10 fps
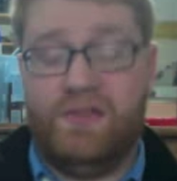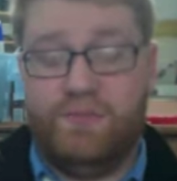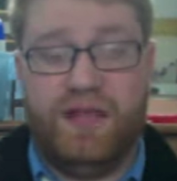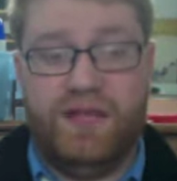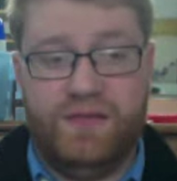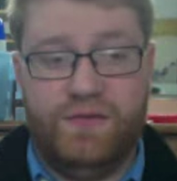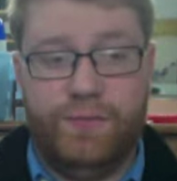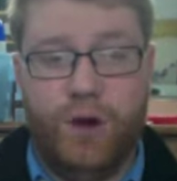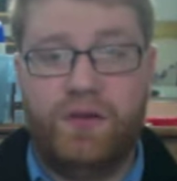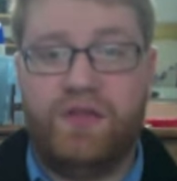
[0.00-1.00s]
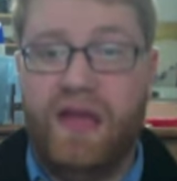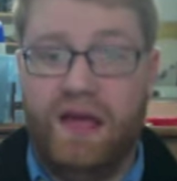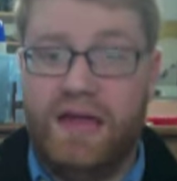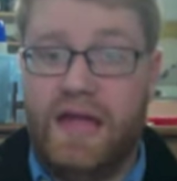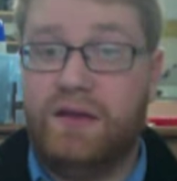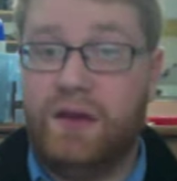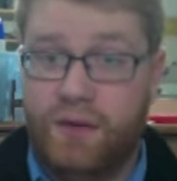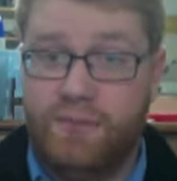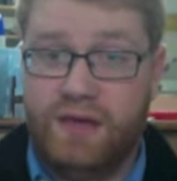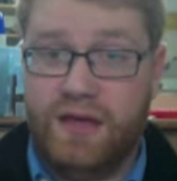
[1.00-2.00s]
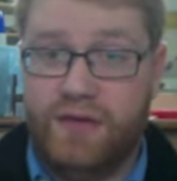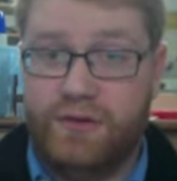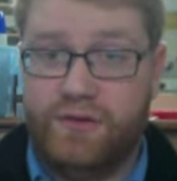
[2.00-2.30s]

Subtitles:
many different parts that again come together